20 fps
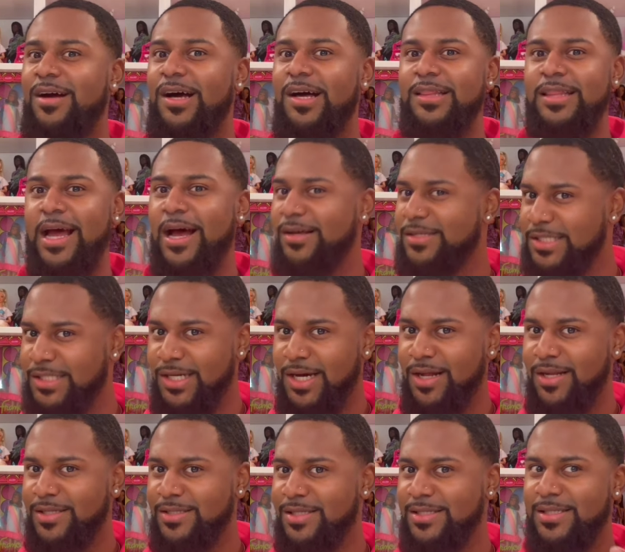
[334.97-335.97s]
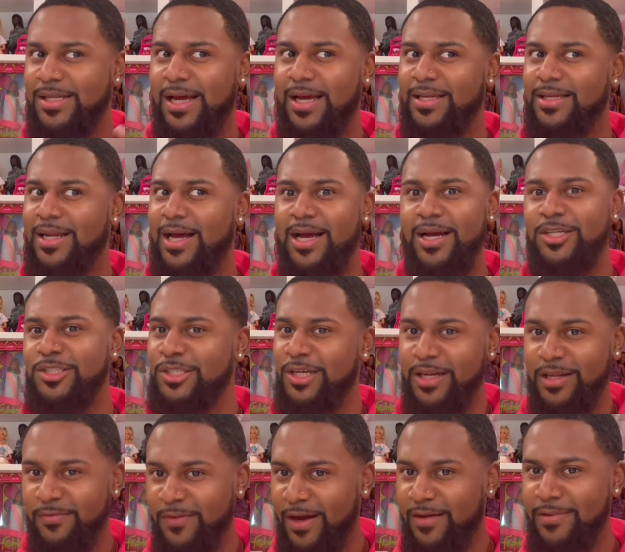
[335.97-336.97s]
a thousand dollars it's like
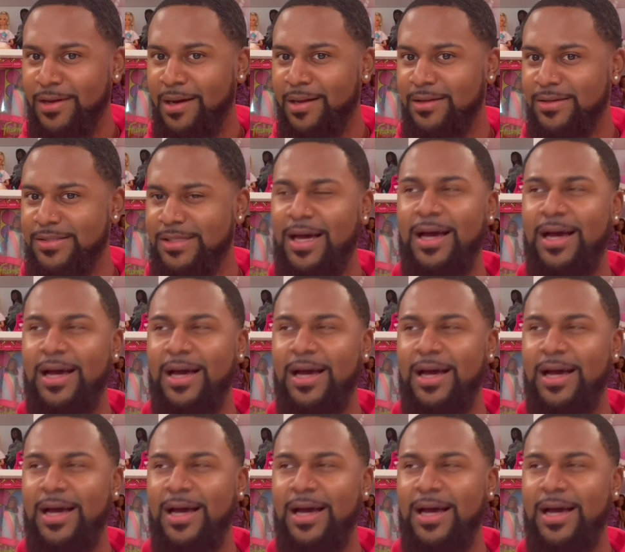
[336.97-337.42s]
985 dollars